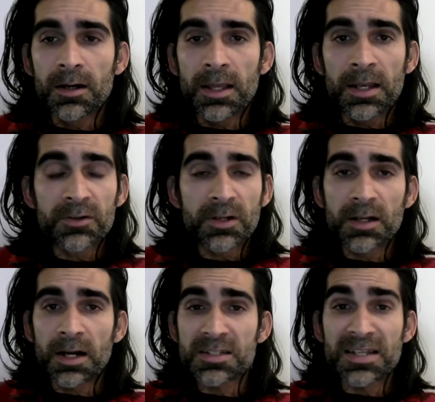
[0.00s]
electric
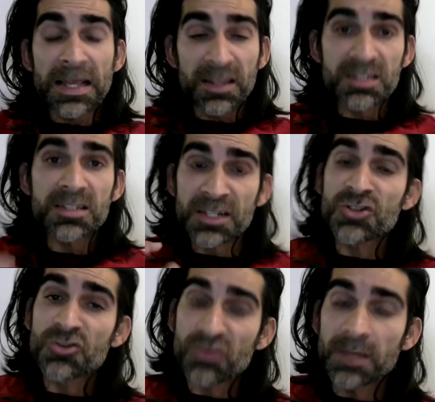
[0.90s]
cars, and this is
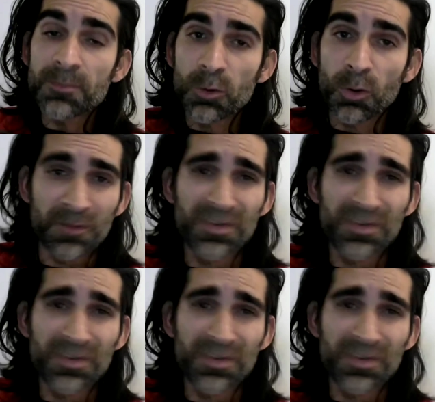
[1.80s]
extreme cold.